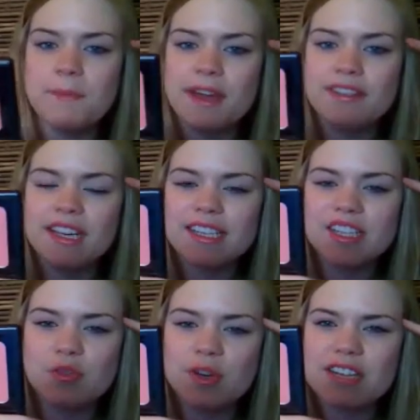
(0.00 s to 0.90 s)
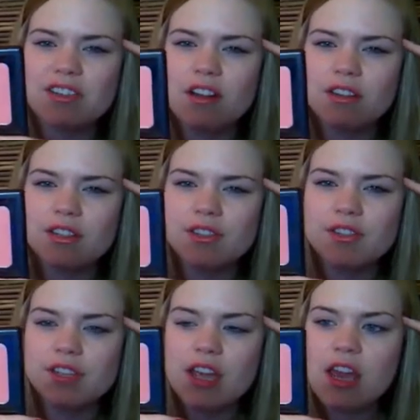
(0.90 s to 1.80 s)
I think it's
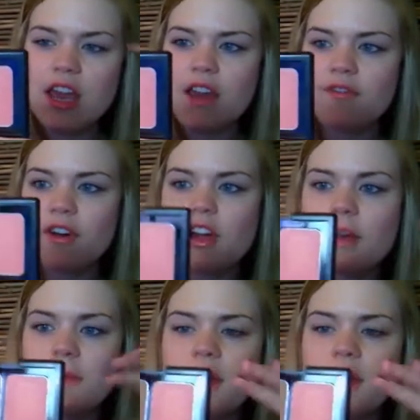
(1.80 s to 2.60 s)
$3 from